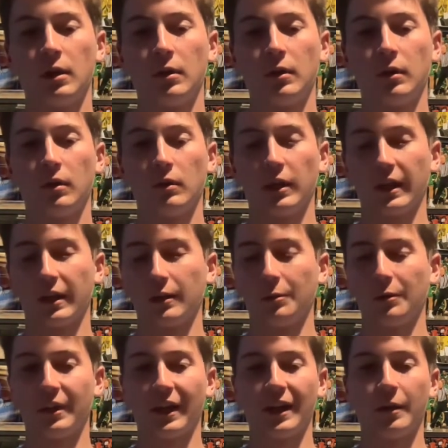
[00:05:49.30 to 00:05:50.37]
likely will
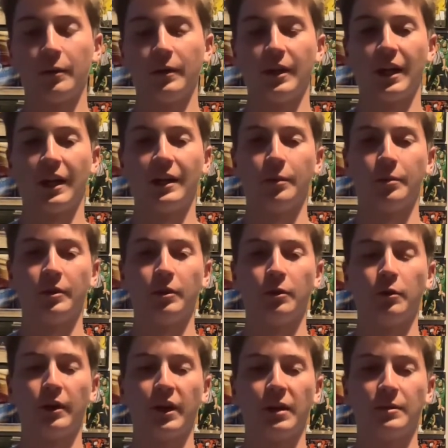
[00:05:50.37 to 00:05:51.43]
not end up at Notre
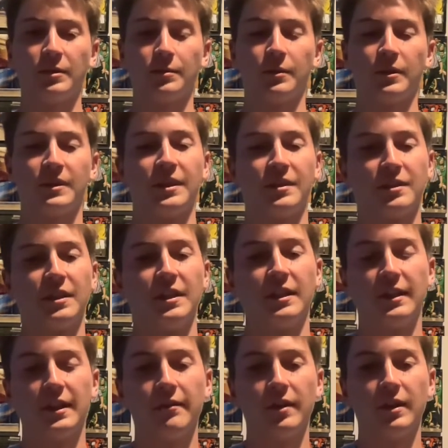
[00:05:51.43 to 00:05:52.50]
Dame. It's essentially a
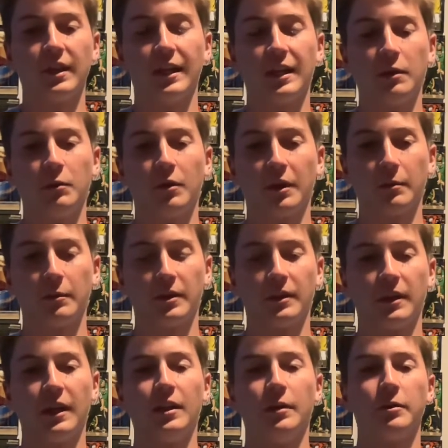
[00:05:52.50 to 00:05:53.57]
given that he won't
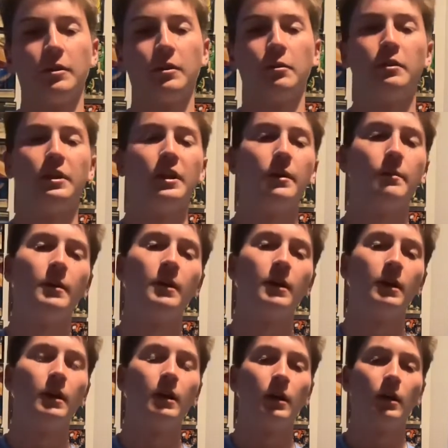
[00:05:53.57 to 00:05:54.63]
end up at Notre Dame.
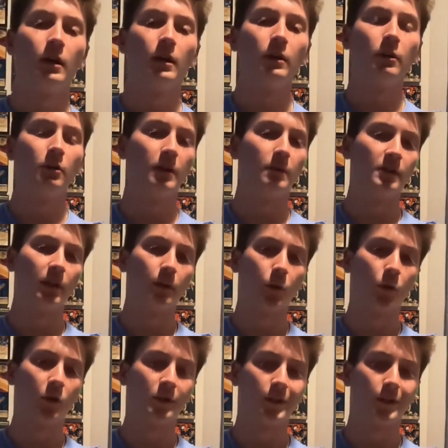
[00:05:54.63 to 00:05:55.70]
Notre Dame's number
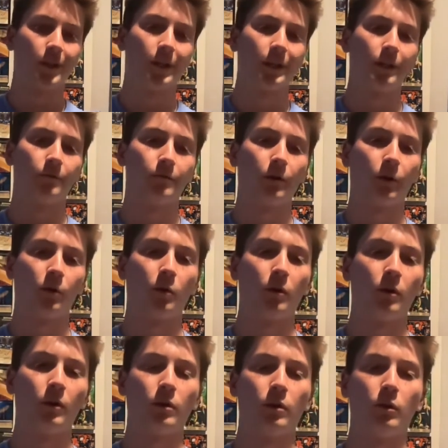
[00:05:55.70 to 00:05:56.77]
one target in the front court,
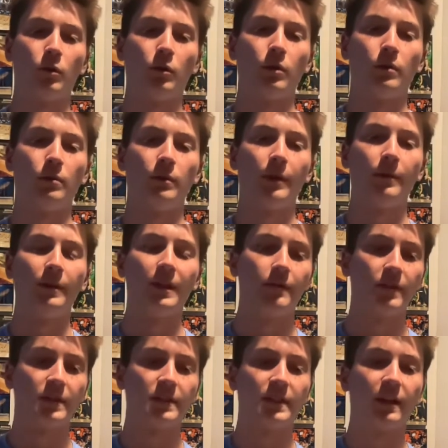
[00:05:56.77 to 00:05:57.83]
who maybe they even
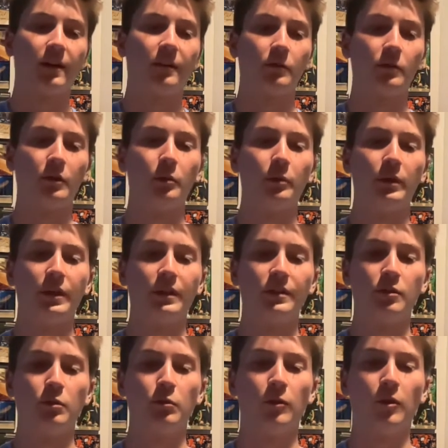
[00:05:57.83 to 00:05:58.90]
stayed on a little bit
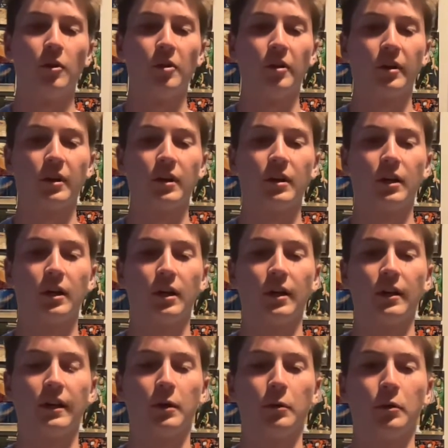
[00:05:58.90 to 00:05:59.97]
too long.
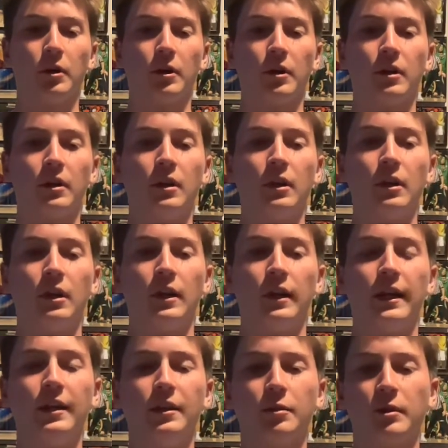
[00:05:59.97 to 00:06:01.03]
They were
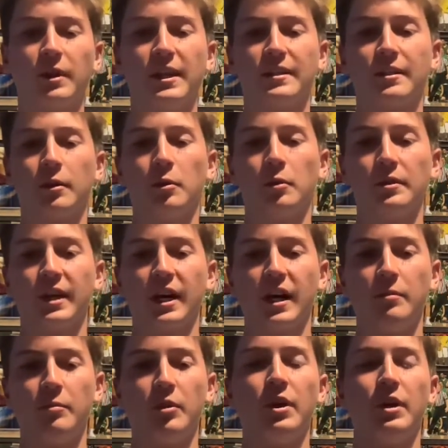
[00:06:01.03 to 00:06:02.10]
in the race the whole time,
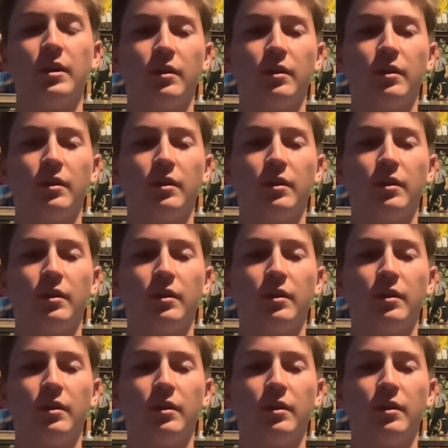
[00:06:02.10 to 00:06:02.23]
but